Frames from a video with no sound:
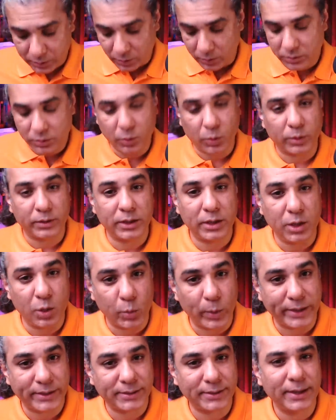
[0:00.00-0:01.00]
It's also on the
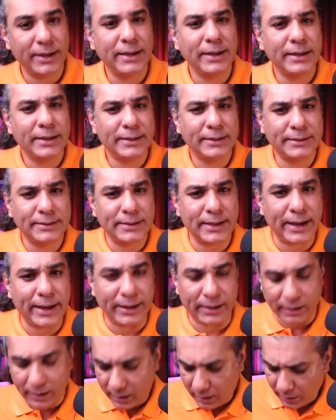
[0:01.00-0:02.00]
U.S.
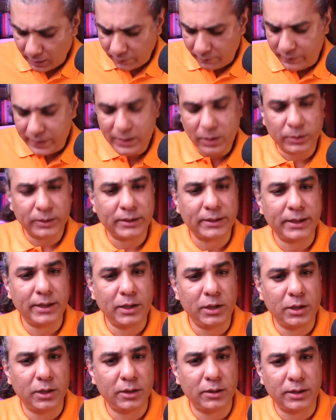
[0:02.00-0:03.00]
side. We know that
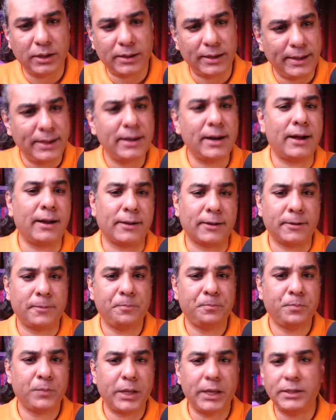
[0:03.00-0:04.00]
that Iraq
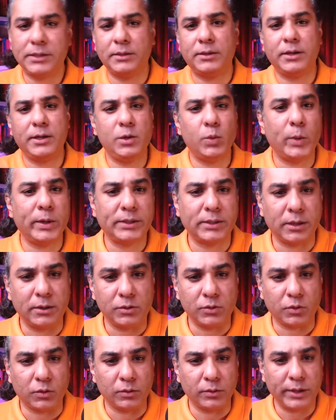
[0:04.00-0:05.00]
is under US
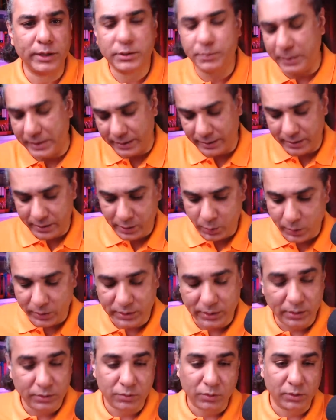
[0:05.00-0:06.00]
control. It's been under US
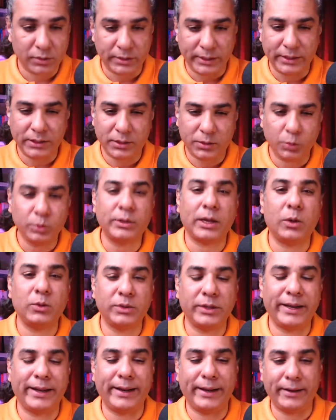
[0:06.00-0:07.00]
control since
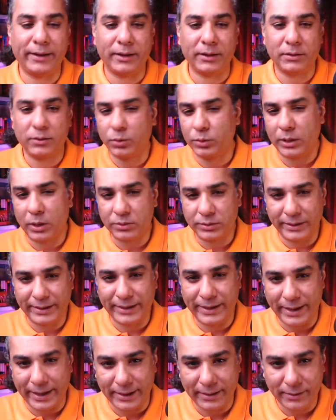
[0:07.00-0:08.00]
2000 and, uh,
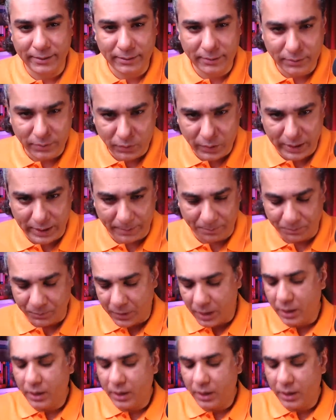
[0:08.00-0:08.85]
2003.